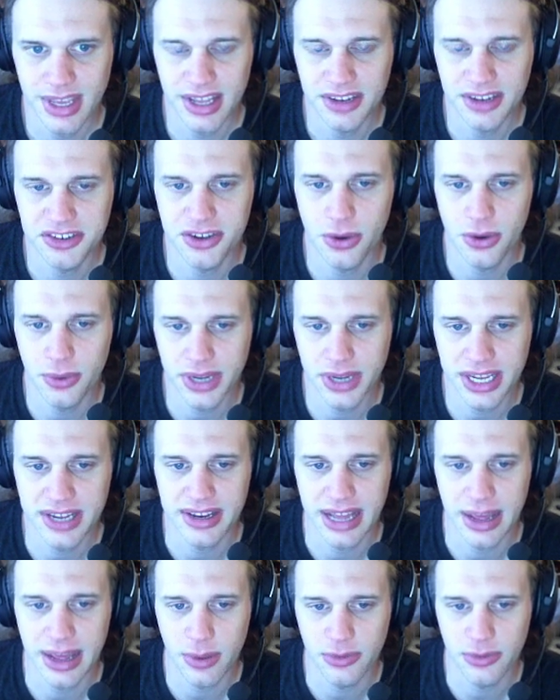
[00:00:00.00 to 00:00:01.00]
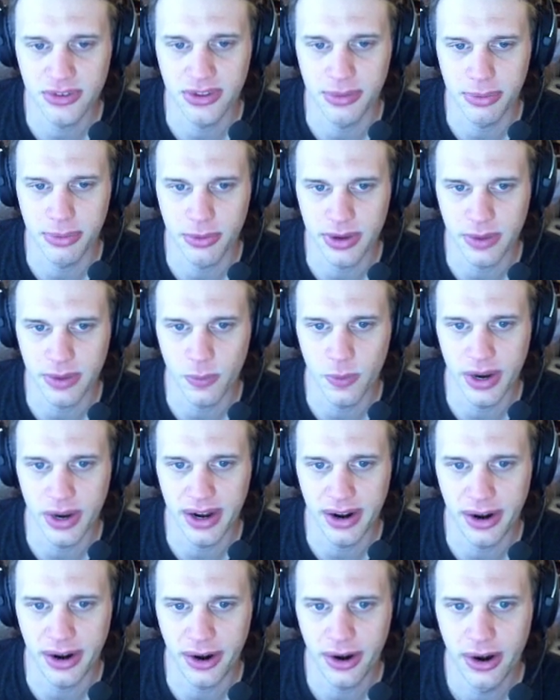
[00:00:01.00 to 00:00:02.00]
toning it down to the point
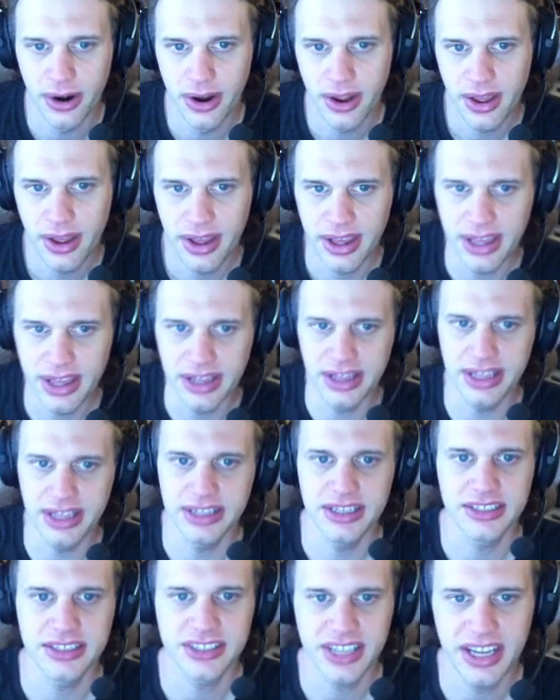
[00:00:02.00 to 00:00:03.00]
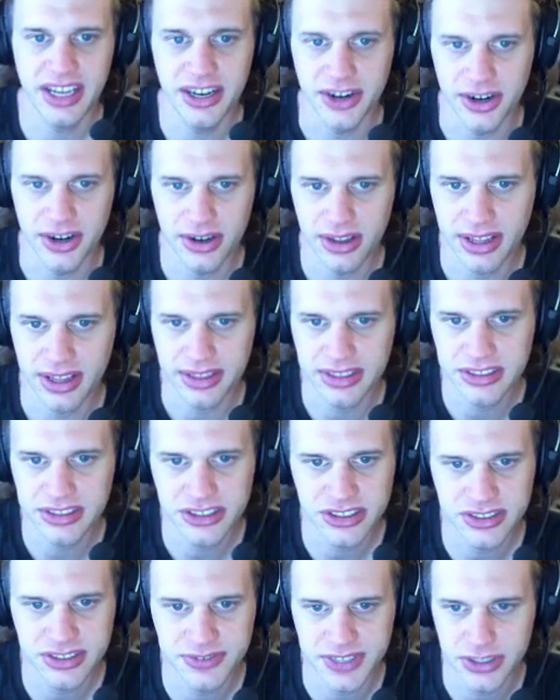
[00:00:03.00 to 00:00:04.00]
where it's here. Like this
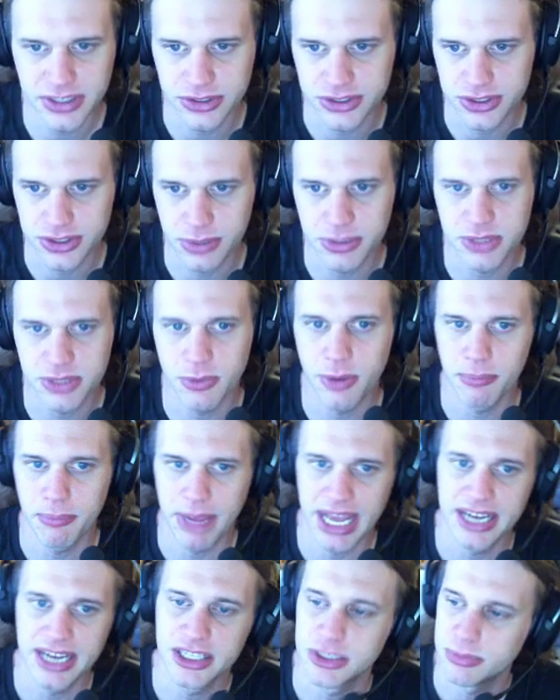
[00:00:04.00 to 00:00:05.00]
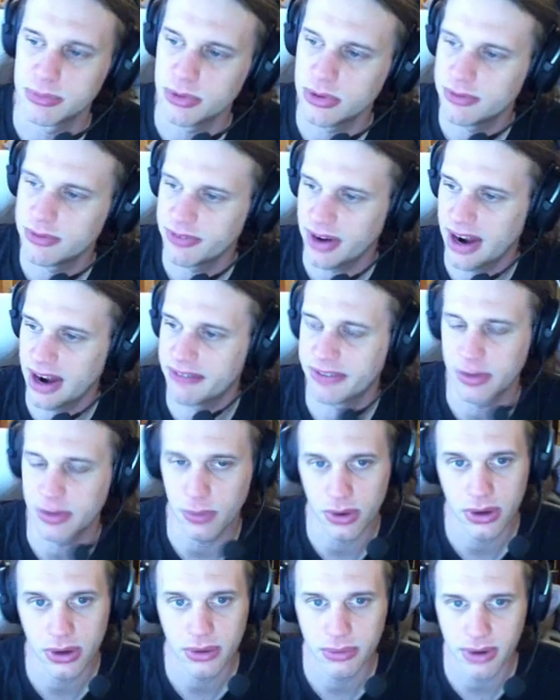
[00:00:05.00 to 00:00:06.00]
just feels so much more manageable for
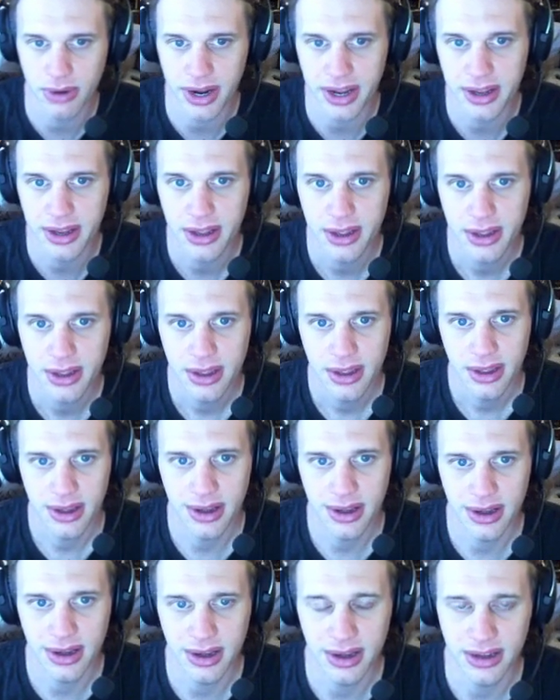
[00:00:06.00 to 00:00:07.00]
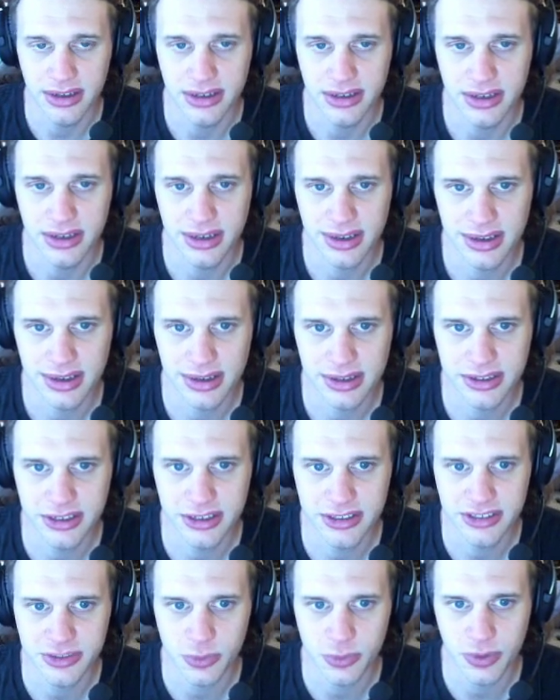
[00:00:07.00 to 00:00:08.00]
everyone, right?
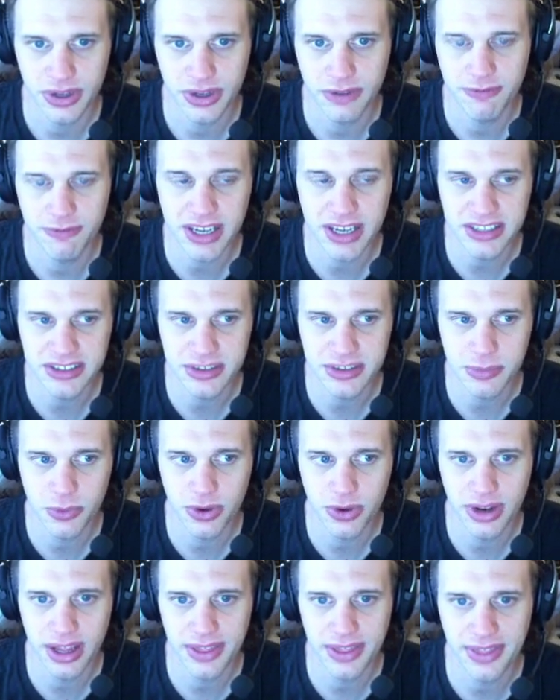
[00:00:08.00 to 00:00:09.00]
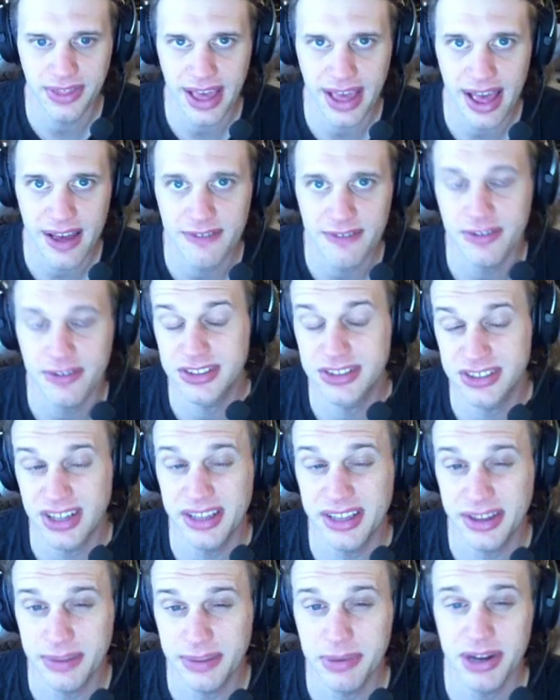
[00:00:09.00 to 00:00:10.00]
Because when you fight someone and they have
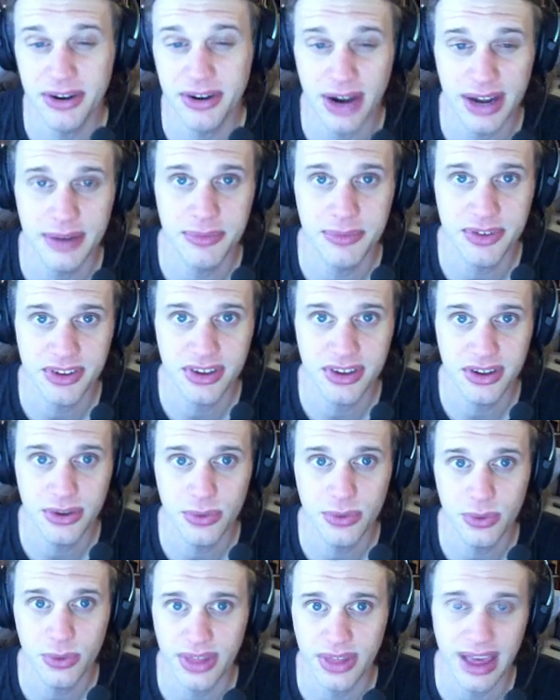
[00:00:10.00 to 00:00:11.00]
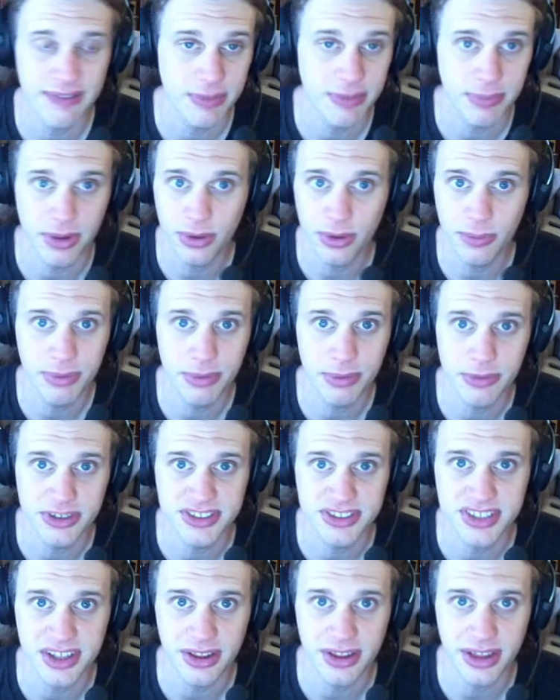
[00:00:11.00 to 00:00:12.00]
slightly better items than you, or they have a little bit more
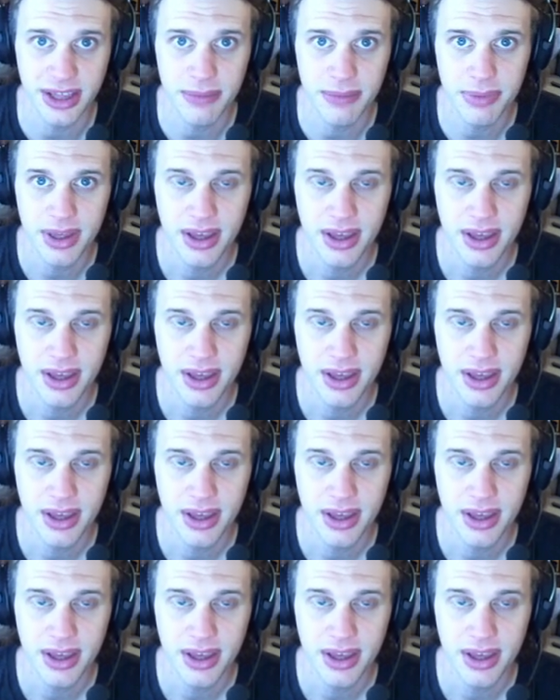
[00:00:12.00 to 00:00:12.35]
skill amp,